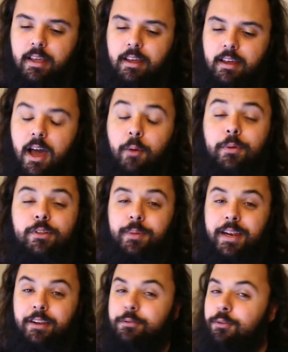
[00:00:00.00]
I went to
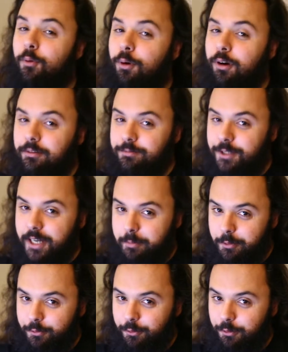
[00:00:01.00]
bed at 4 the night
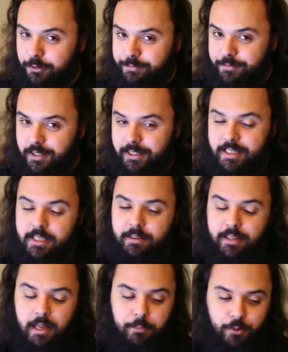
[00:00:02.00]
before, and
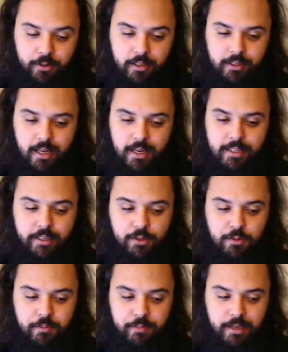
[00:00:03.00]
that morning I needed
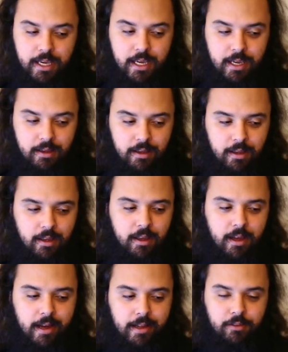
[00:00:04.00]
to be
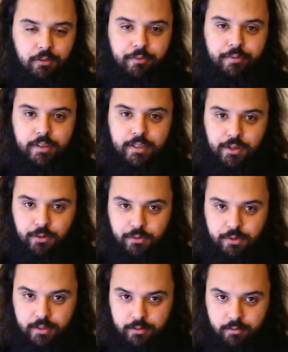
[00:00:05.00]
at the
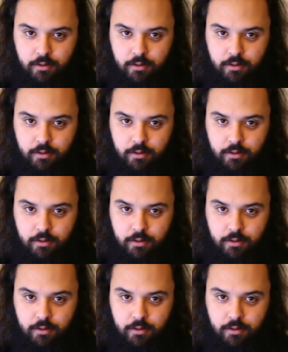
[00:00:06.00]
physio's